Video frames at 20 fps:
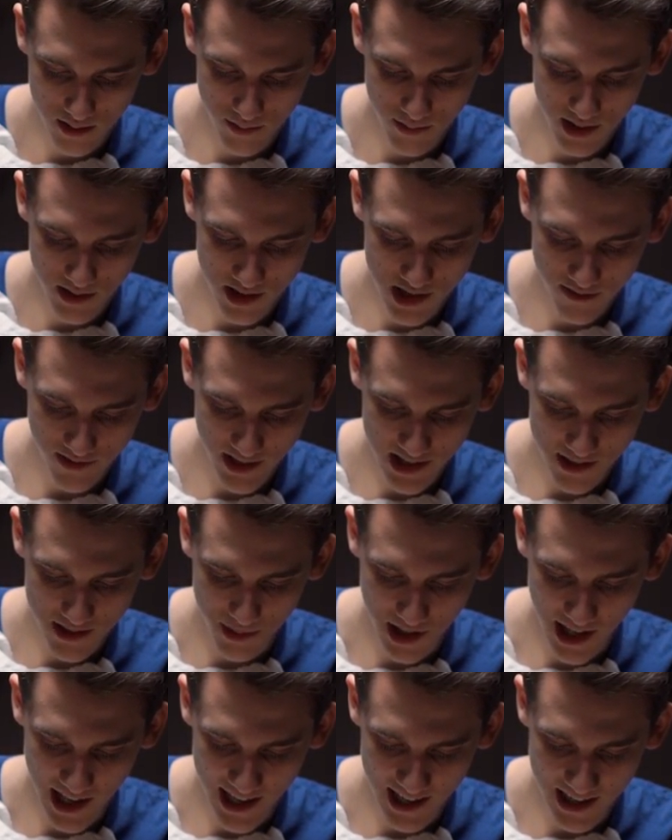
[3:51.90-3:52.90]
Let me just find
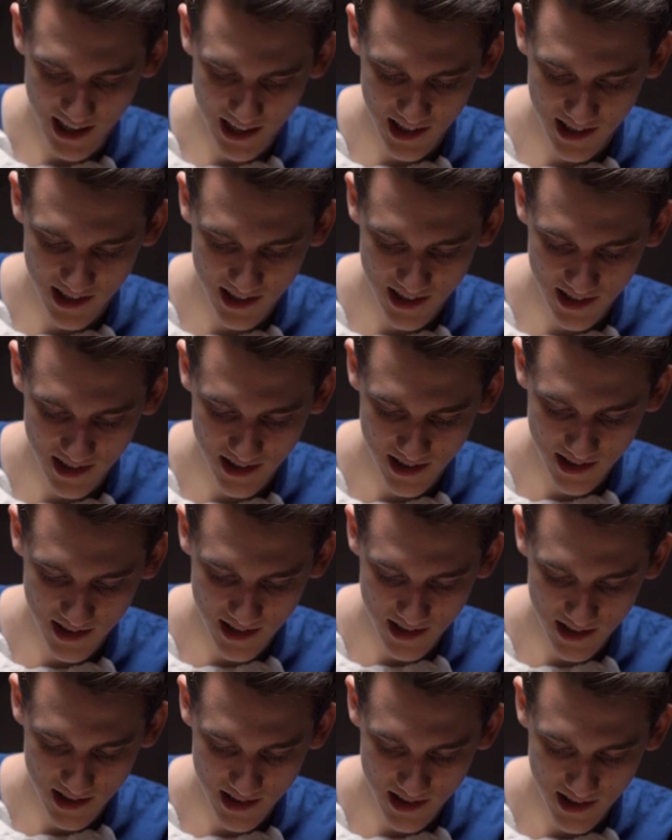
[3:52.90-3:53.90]
some candy.
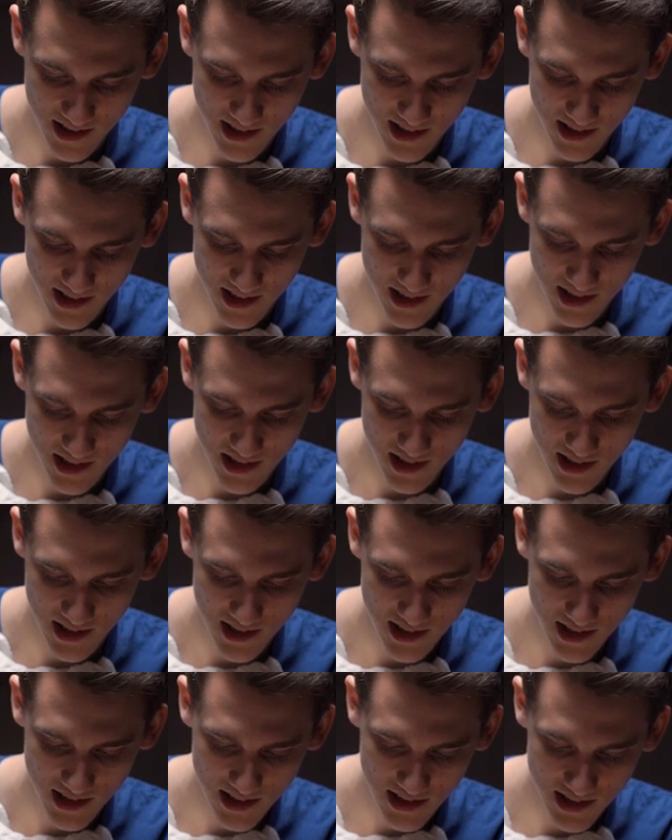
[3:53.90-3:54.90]
There you
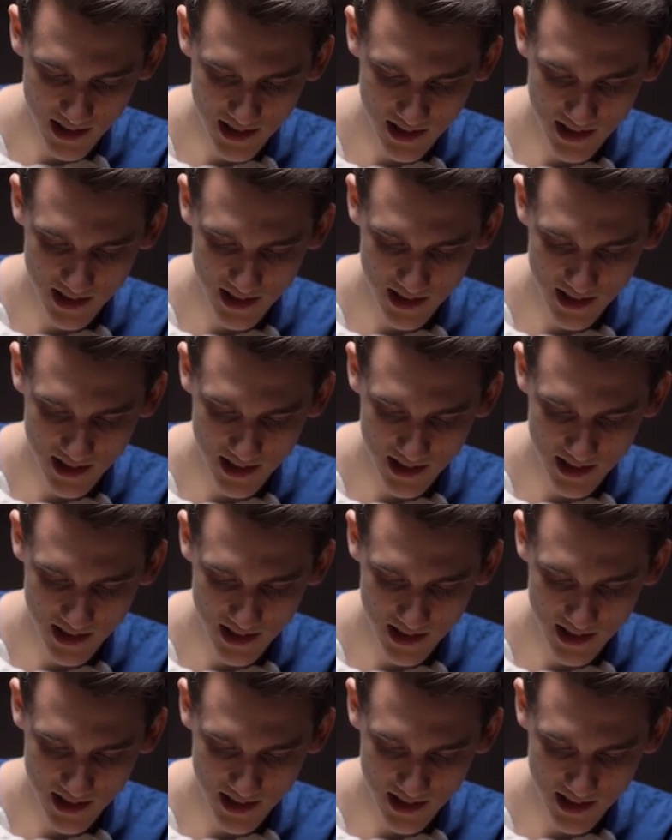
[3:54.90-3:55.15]
go.